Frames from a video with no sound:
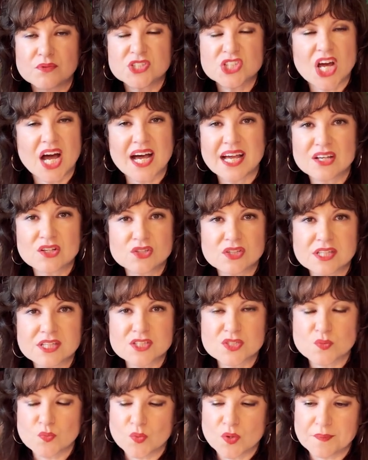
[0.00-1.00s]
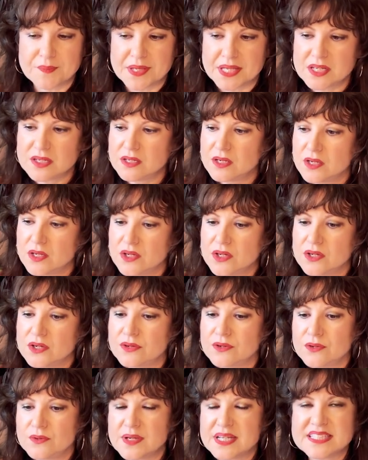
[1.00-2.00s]
childless woman
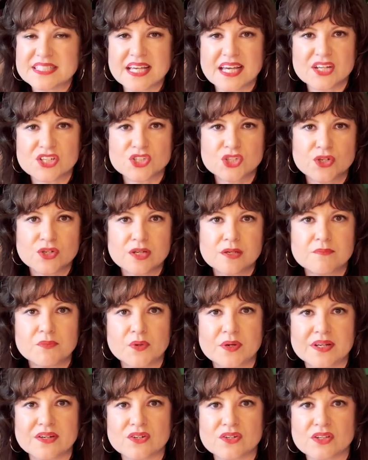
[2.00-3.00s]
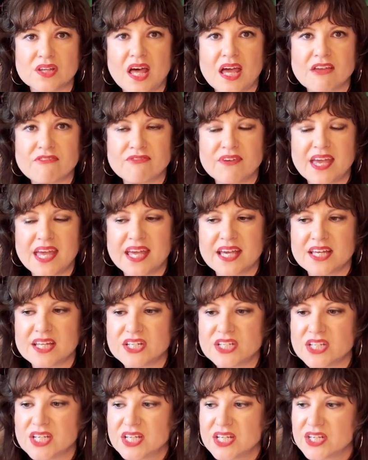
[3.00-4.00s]
who is at a turning point in her life,
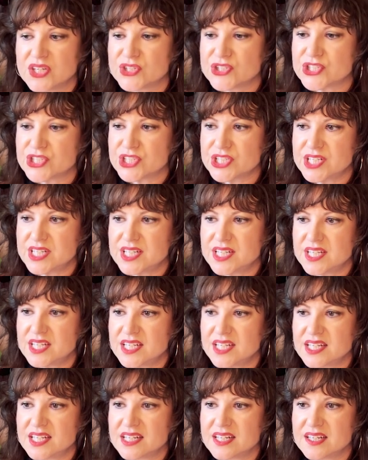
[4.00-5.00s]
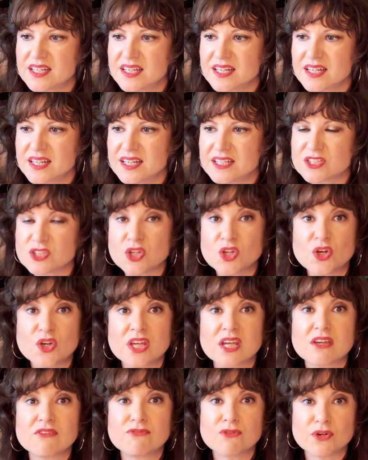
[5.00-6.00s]
and she is
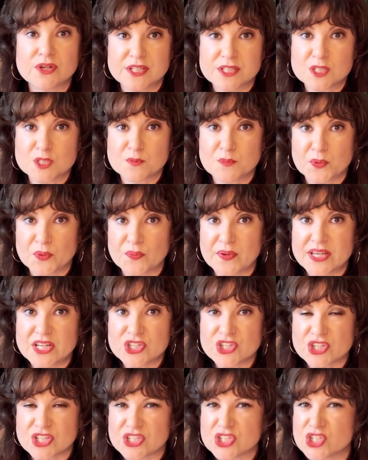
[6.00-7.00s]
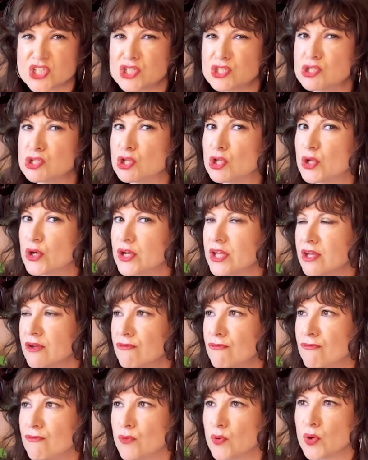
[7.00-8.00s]
looking for inspiration. She's
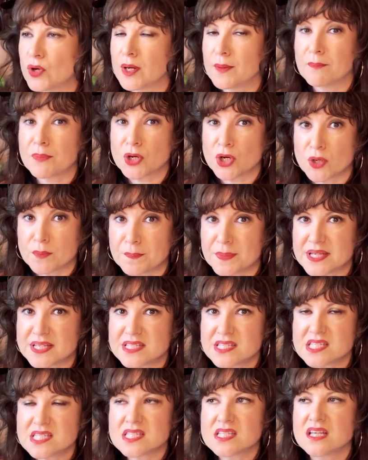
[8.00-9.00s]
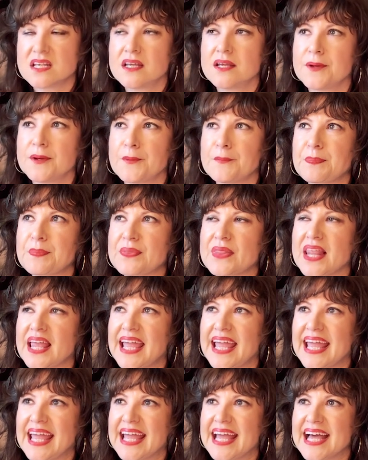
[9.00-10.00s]
looking for a purpose,
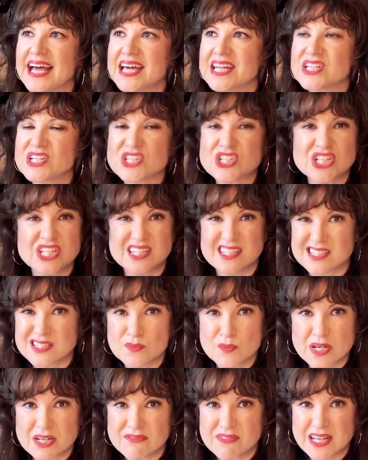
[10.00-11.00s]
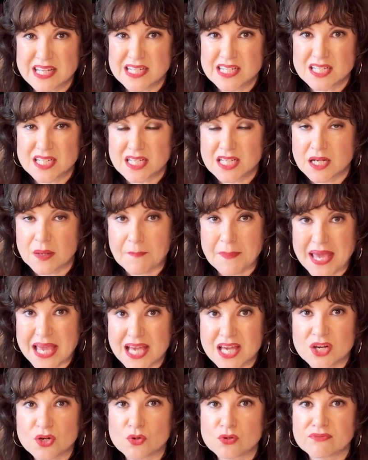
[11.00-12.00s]
and she doesn't want to find it in a
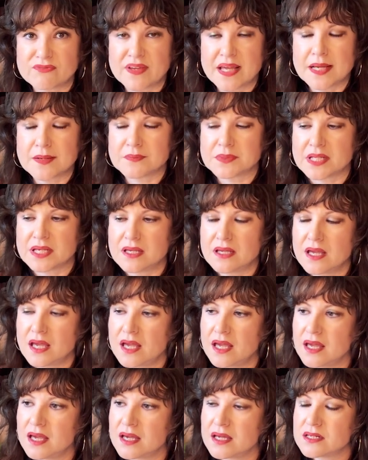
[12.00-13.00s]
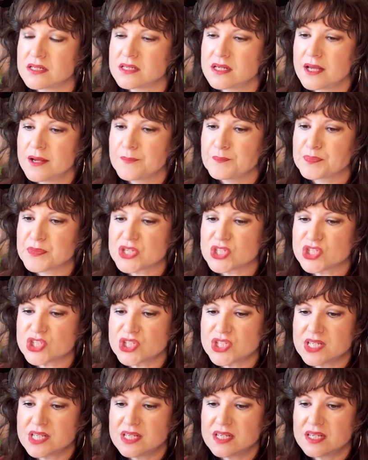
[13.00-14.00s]
man or family. And
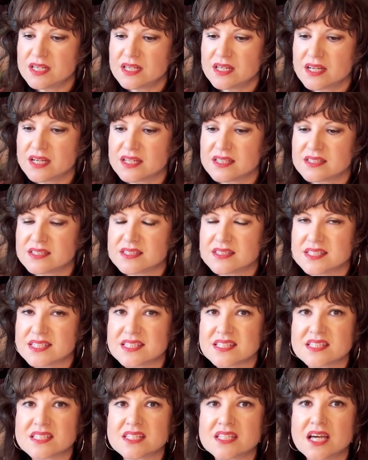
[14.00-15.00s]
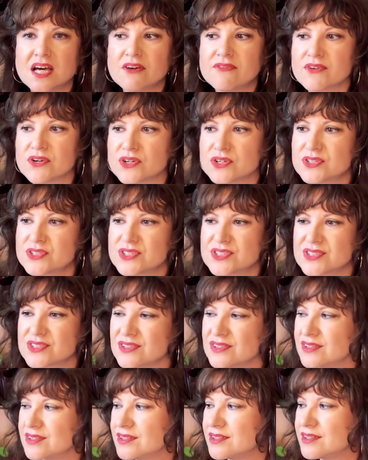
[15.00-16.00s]
she discovers